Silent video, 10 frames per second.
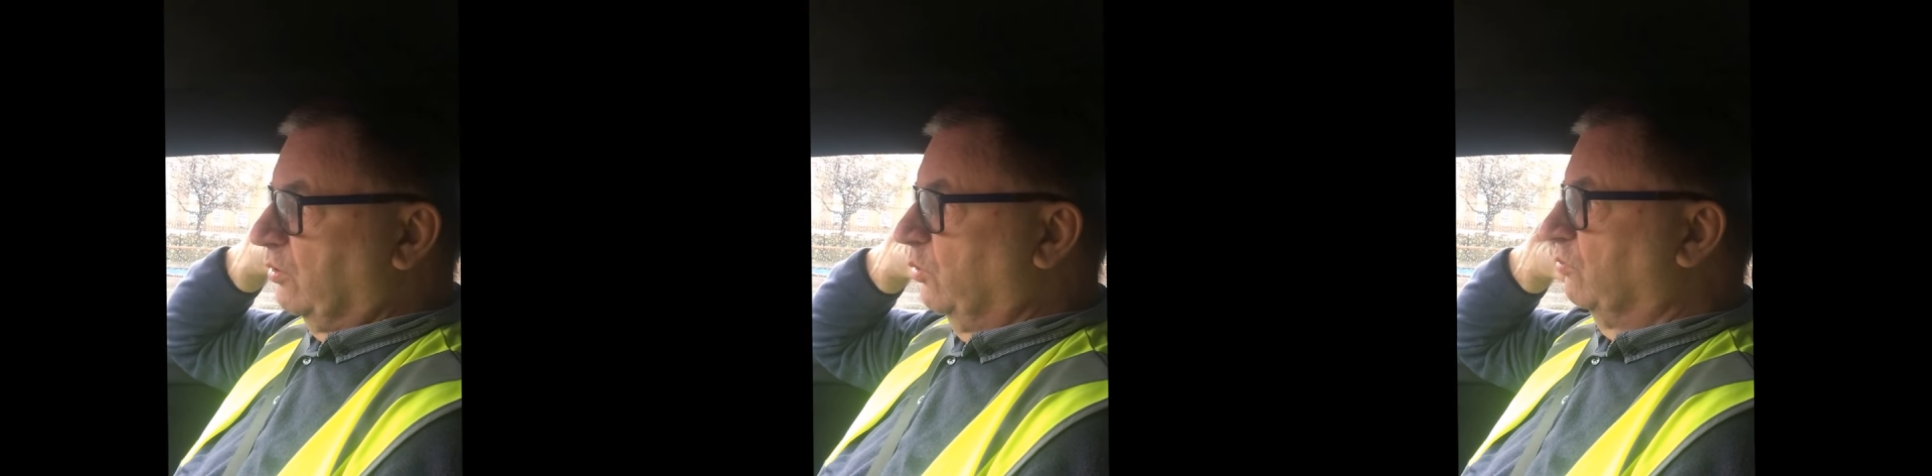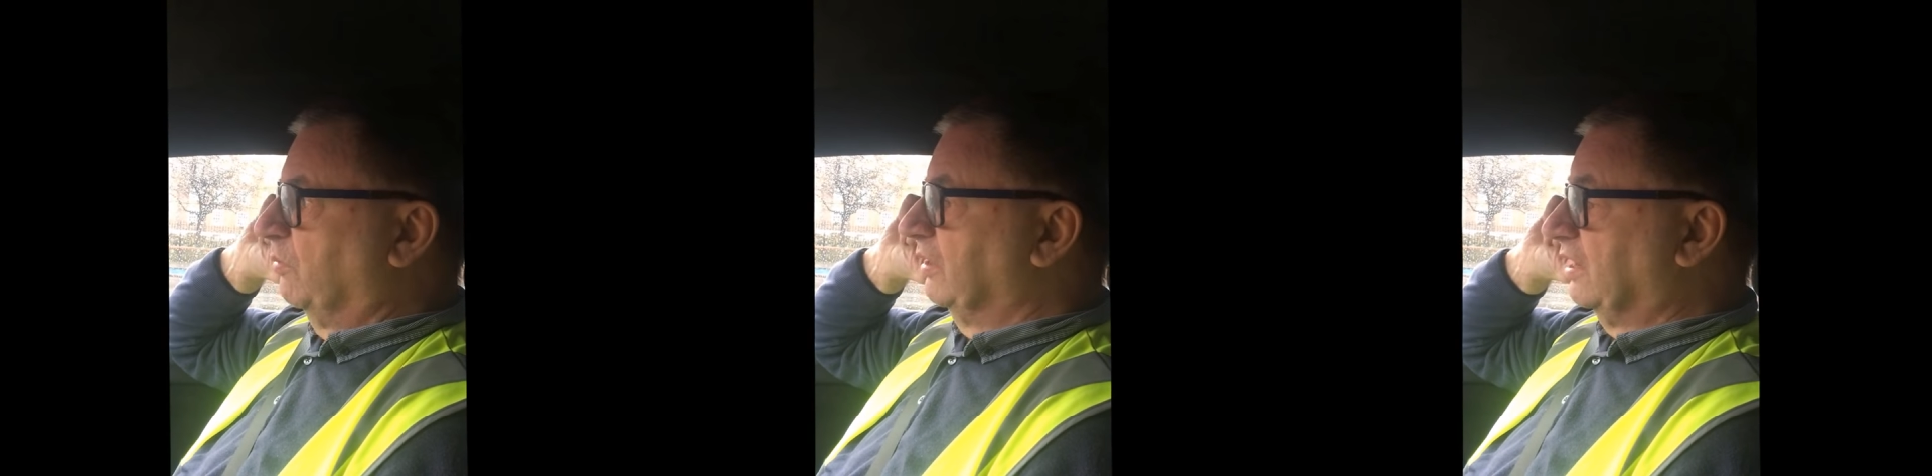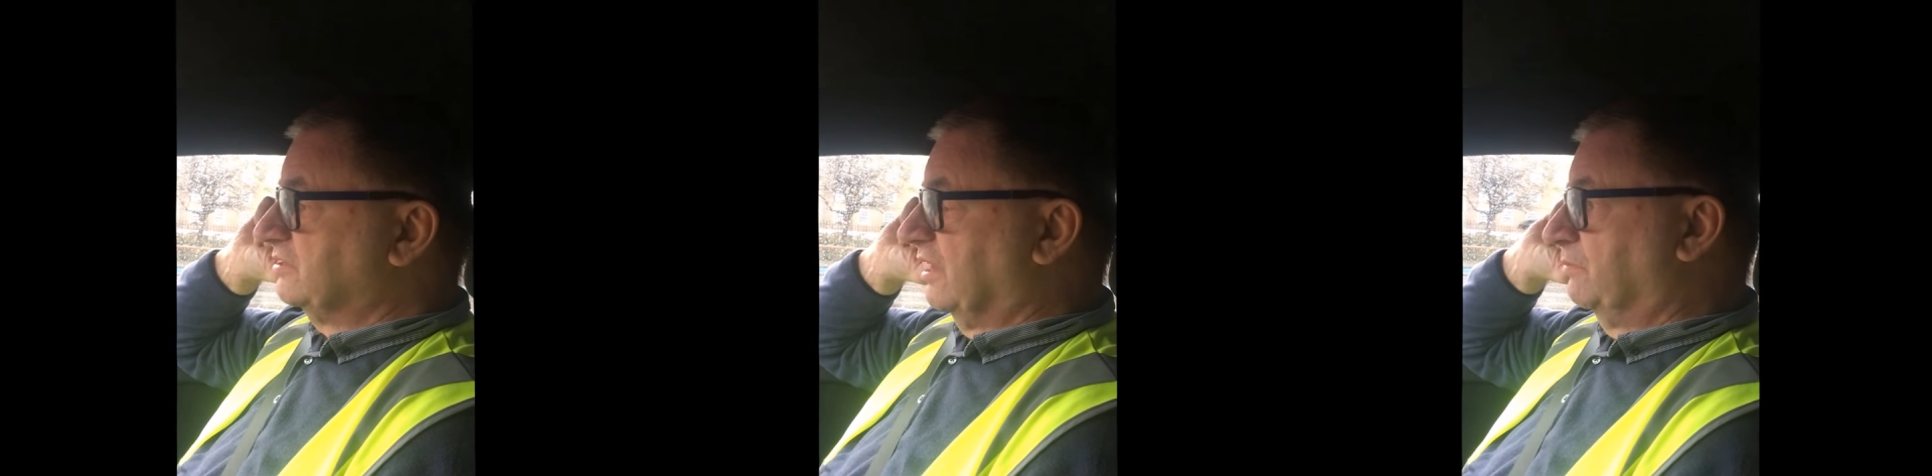good with me.
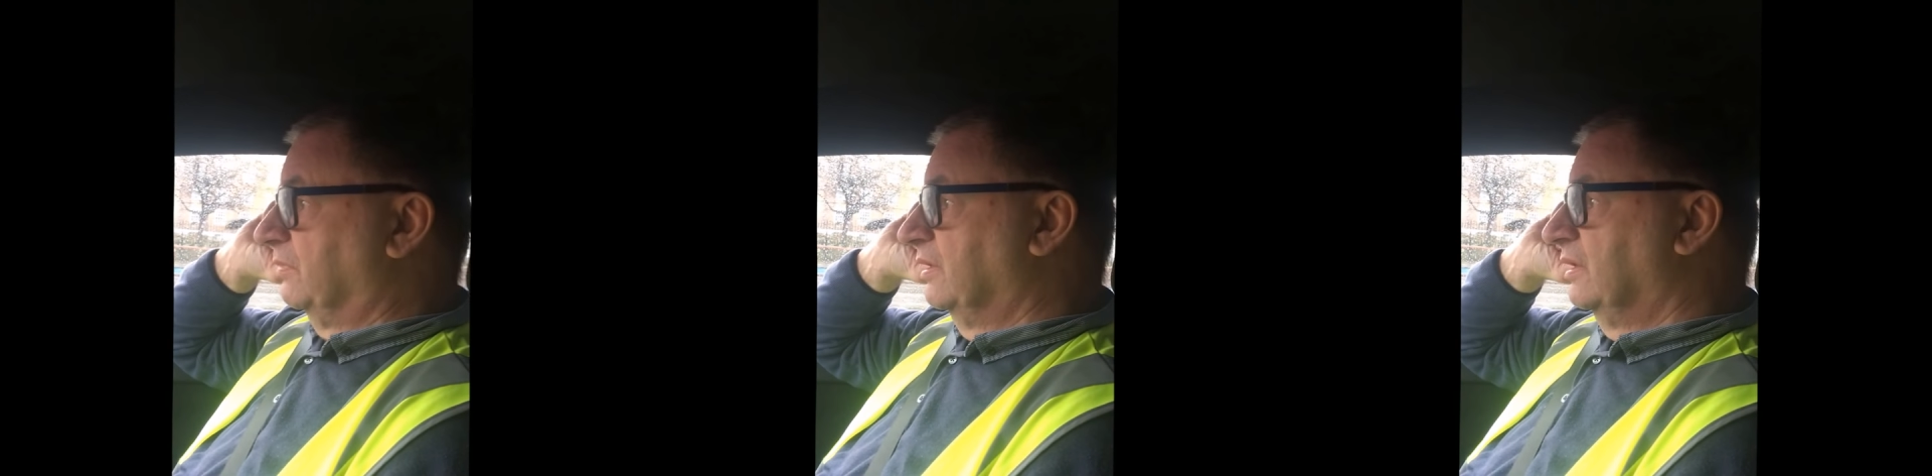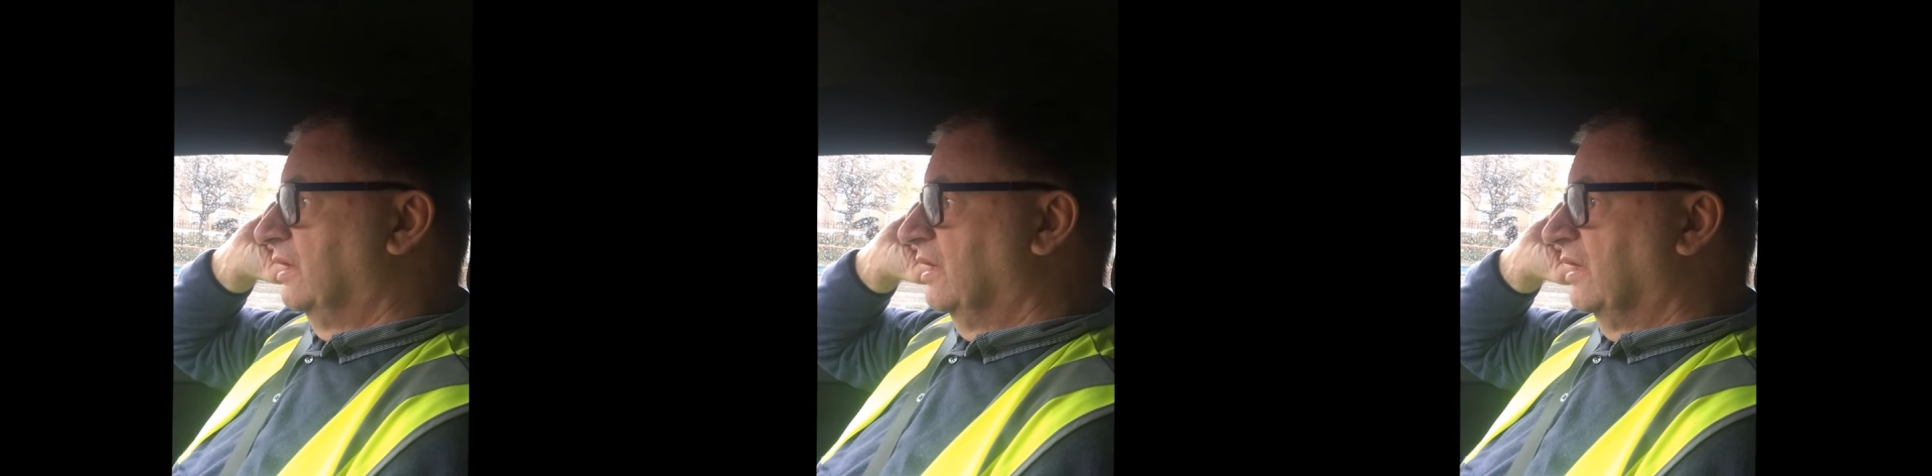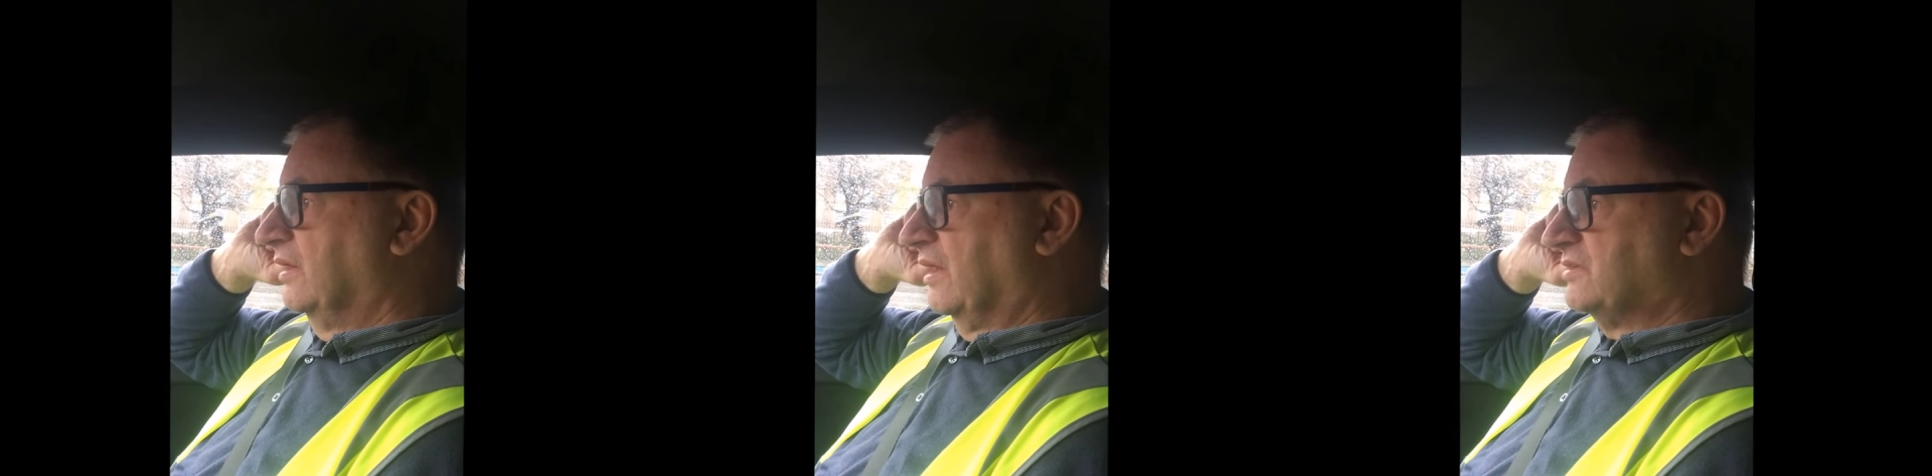They said
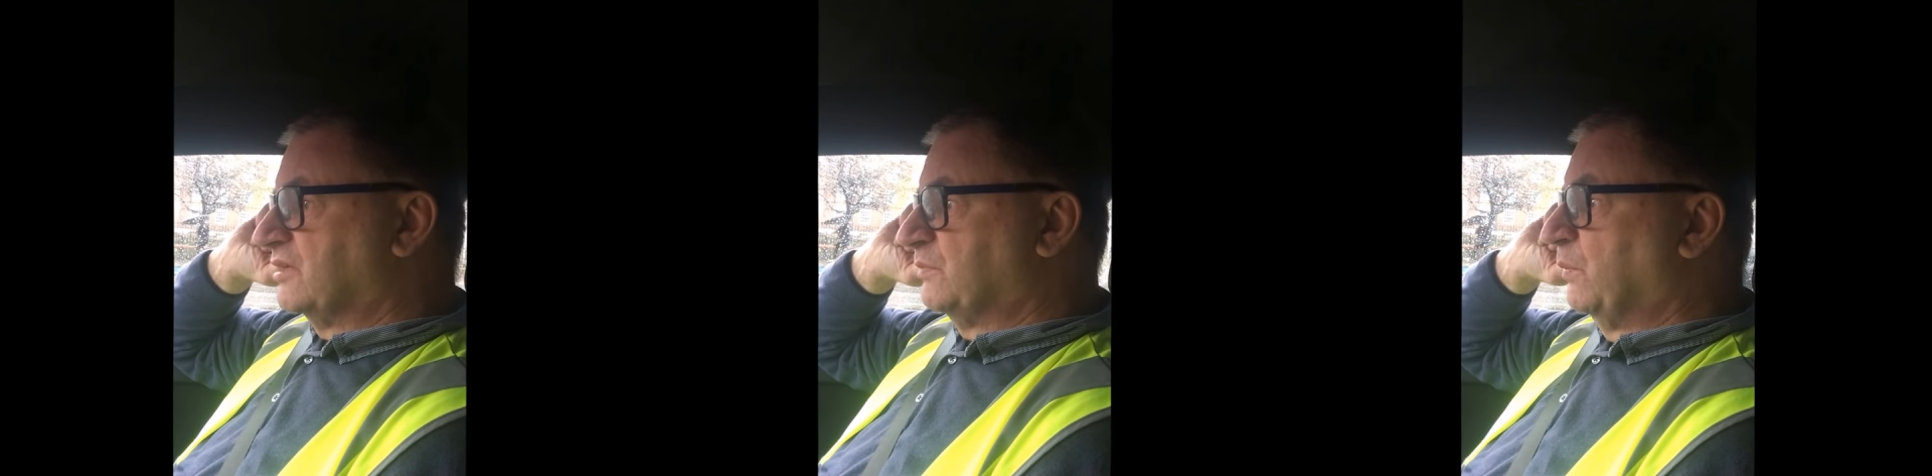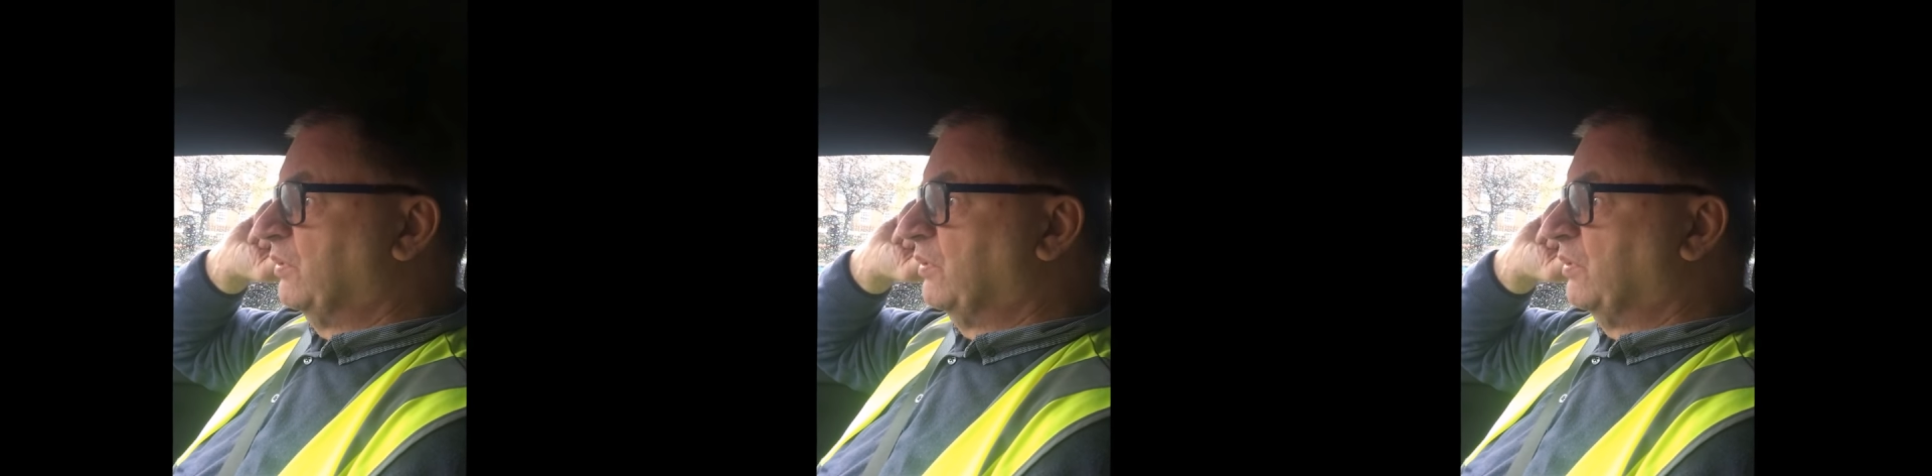to me